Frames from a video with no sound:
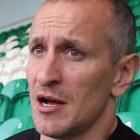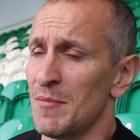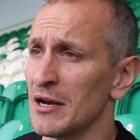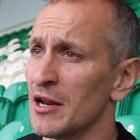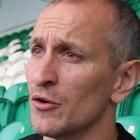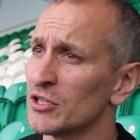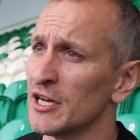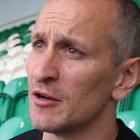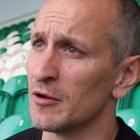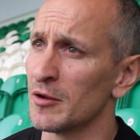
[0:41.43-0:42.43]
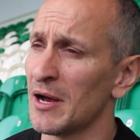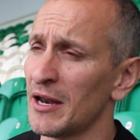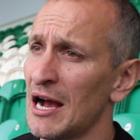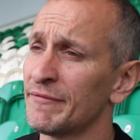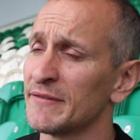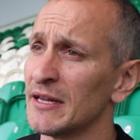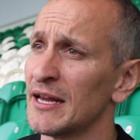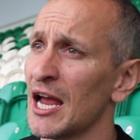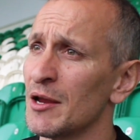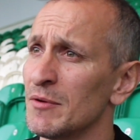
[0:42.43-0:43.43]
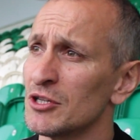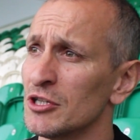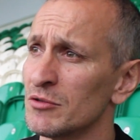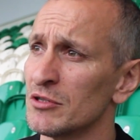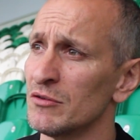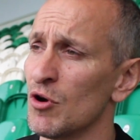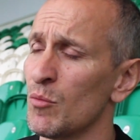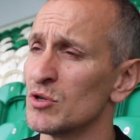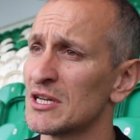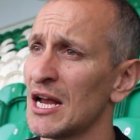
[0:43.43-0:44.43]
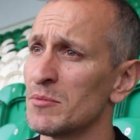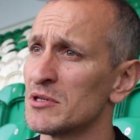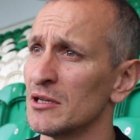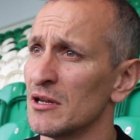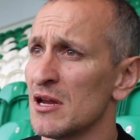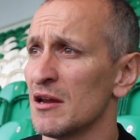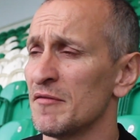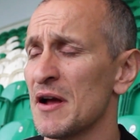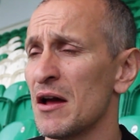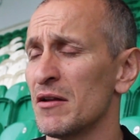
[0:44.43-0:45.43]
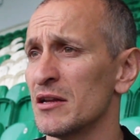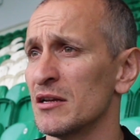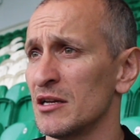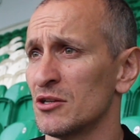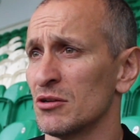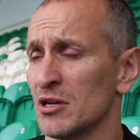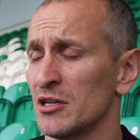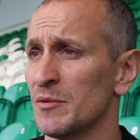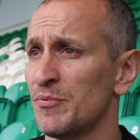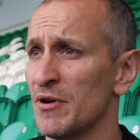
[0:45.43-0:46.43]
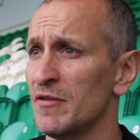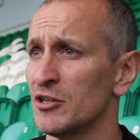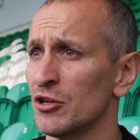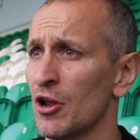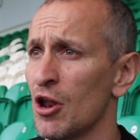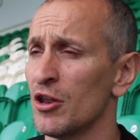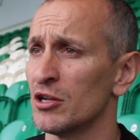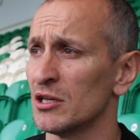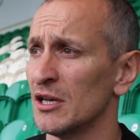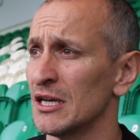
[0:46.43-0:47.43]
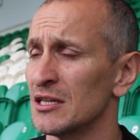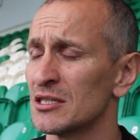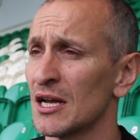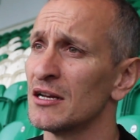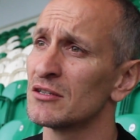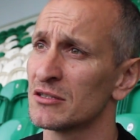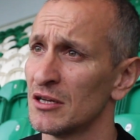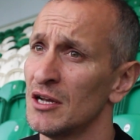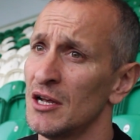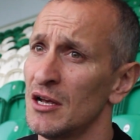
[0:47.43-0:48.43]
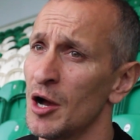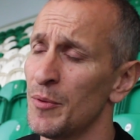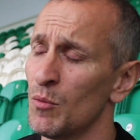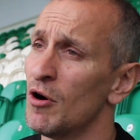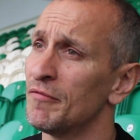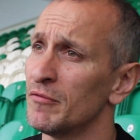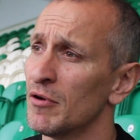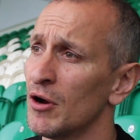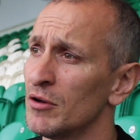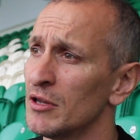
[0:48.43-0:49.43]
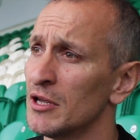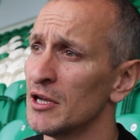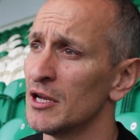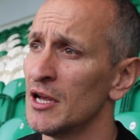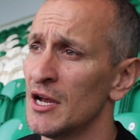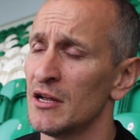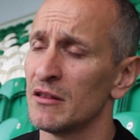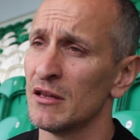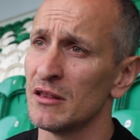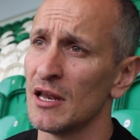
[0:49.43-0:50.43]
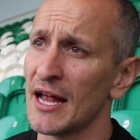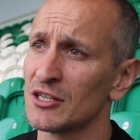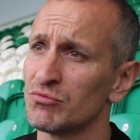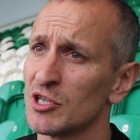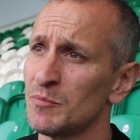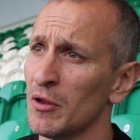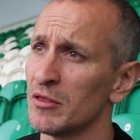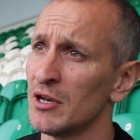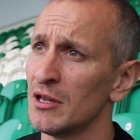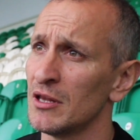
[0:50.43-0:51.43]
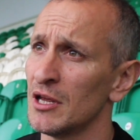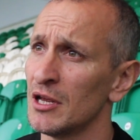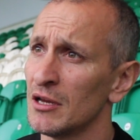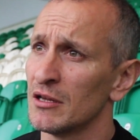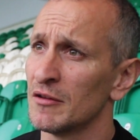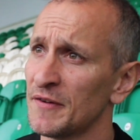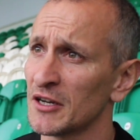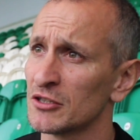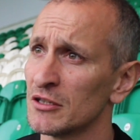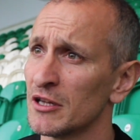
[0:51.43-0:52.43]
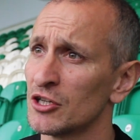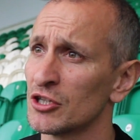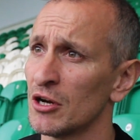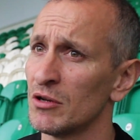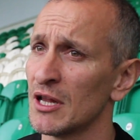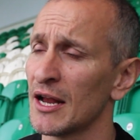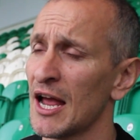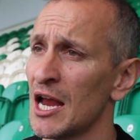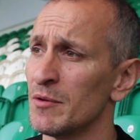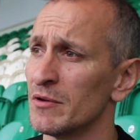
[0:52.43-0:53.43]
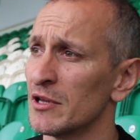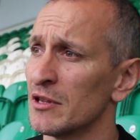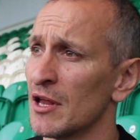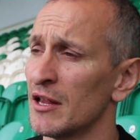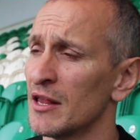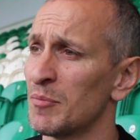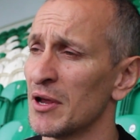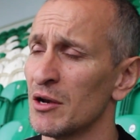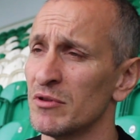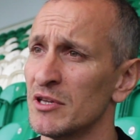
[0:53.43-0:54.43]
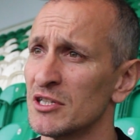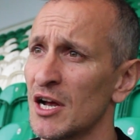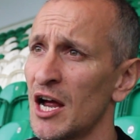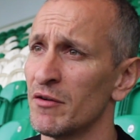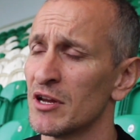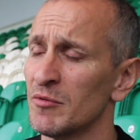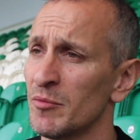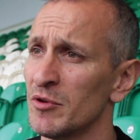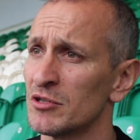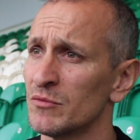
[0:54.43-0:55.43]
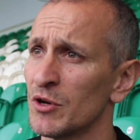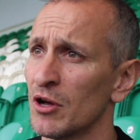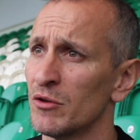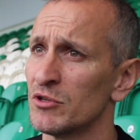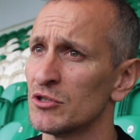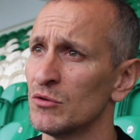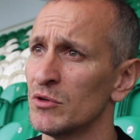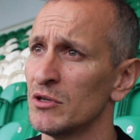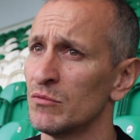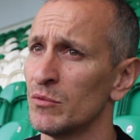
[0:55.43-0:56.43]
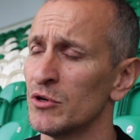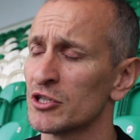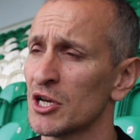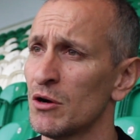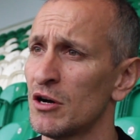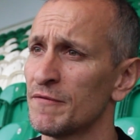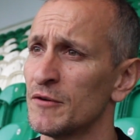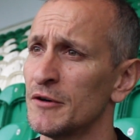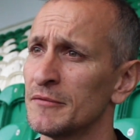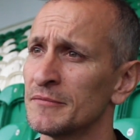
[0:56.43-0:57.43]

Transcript: I made no secret about it after the game in terms of Rob was captain and he, he found it, he took it as a privilege and an honour to lead the Saints up at Welford Road and the the, the, lads responded in the in the fashion that they showed in that game, and, and they, they played with desire and commitment, and we got the result we, we worked so hard for